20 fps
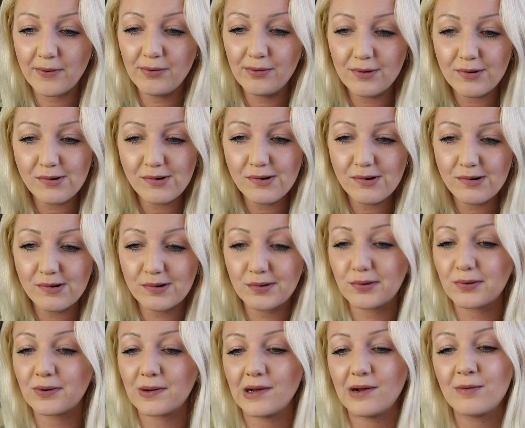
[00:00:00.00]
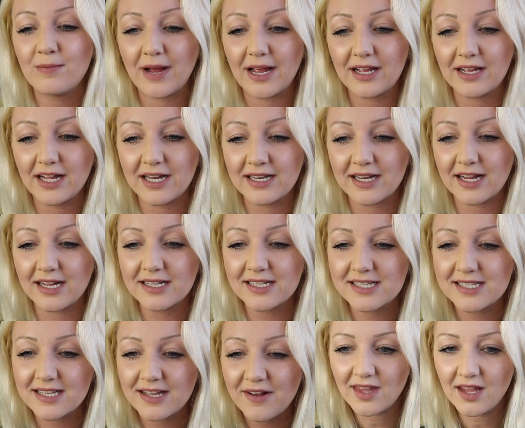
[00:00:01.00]
Woo, oh my
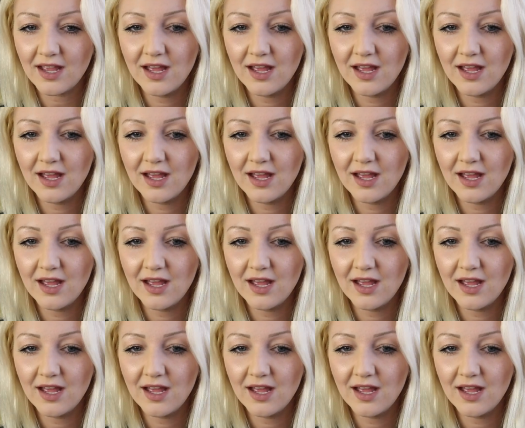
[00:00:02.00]
goodness.